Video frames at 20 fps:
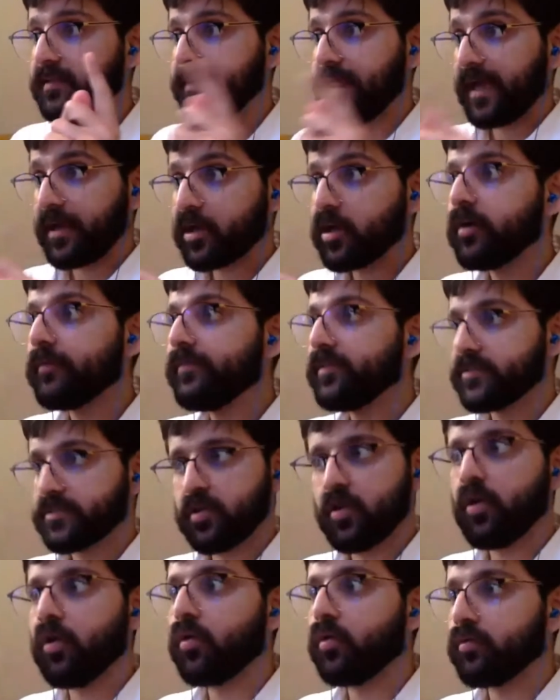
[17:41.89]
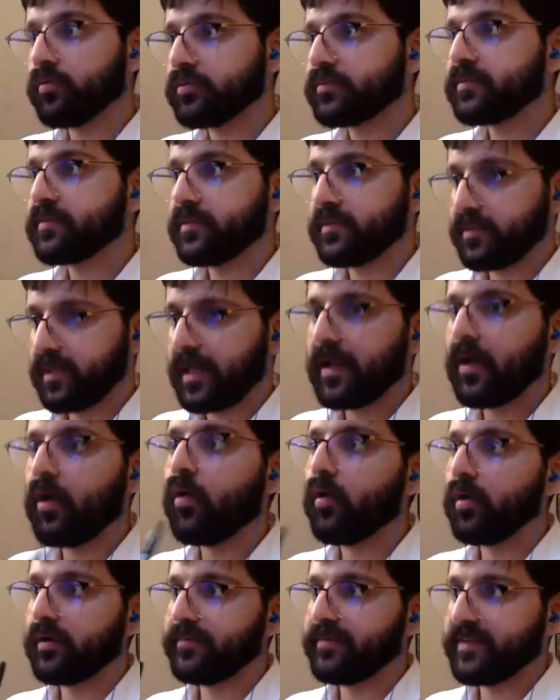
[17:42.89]
that covers all
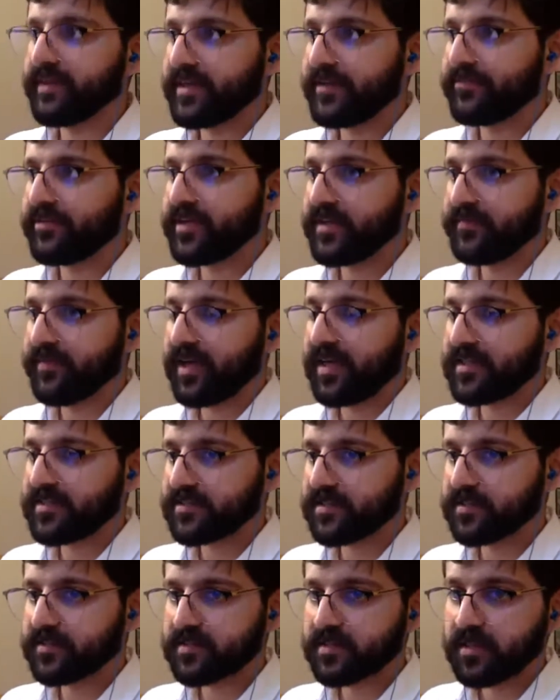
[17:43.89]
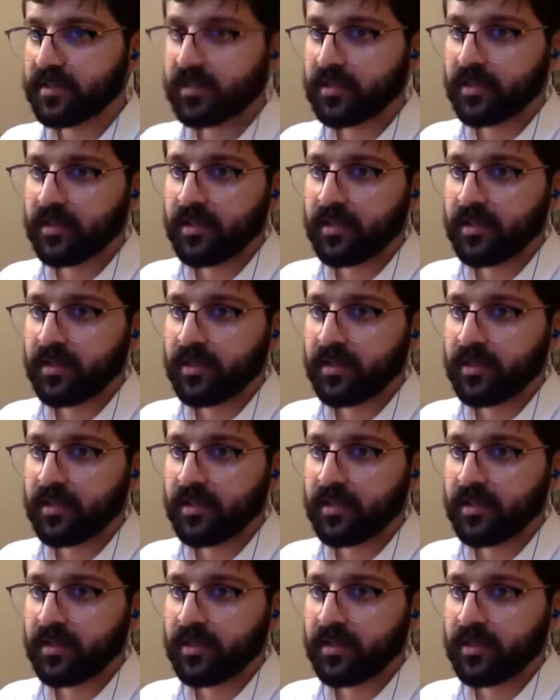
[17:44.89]
of the different devices.